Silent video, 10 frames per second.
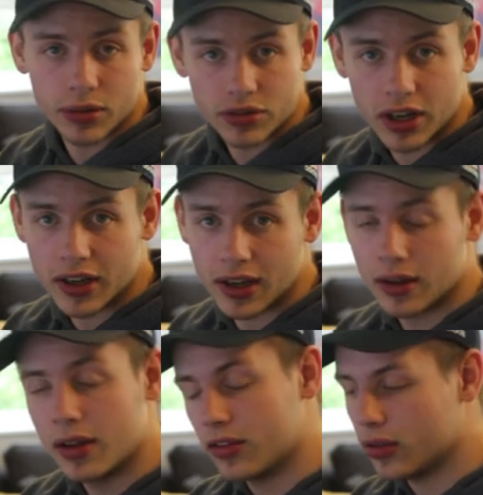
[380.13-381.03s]
shading
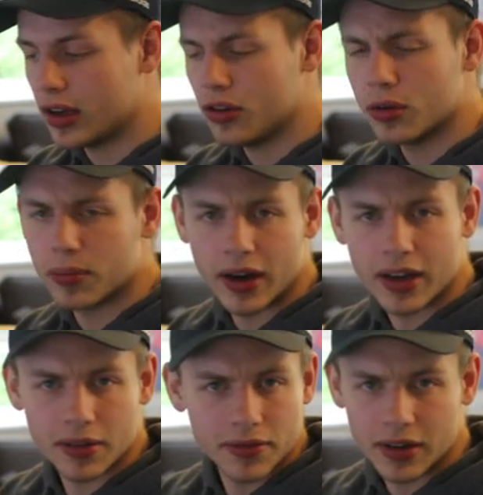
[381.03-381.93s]
so then your brain
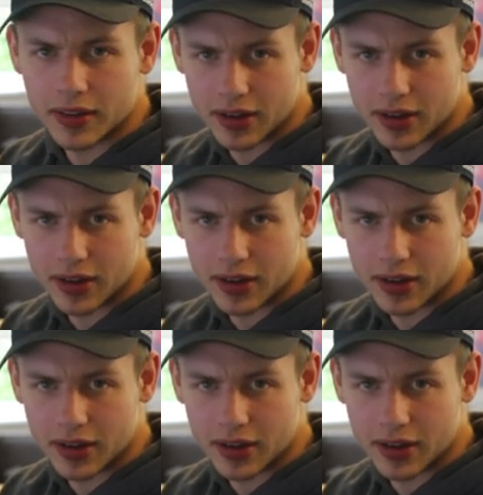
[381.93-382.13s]
can fill in the